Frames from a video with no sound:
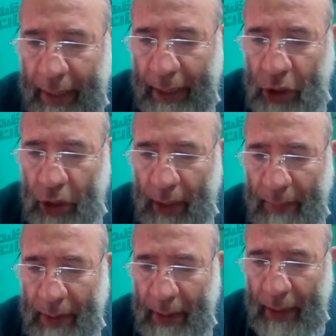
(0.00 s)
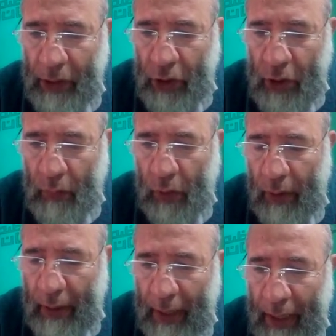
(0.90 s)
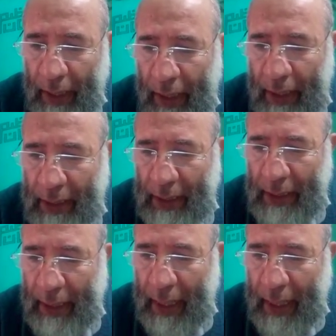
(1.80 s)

H capital, H small, this is